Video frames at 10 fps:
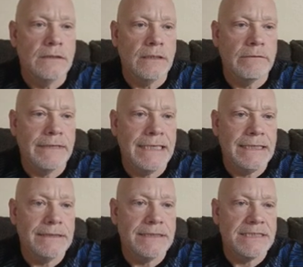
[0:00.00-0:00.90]
right,
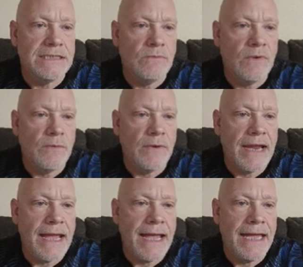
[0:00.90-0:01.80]
let's see where we're at.